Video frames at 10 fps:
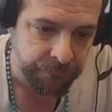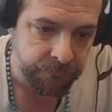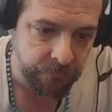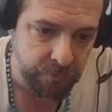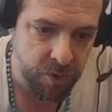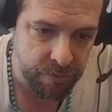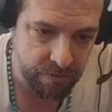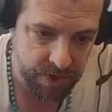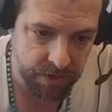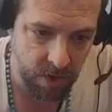
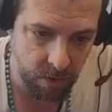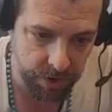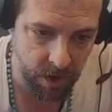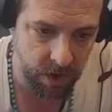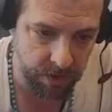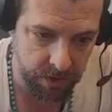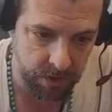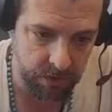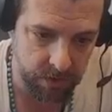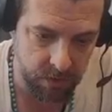movement going on
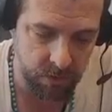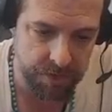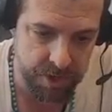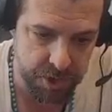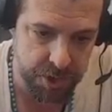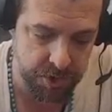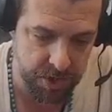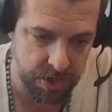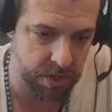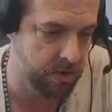here with this
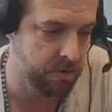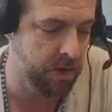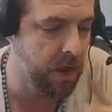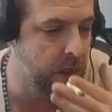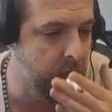string. Okay,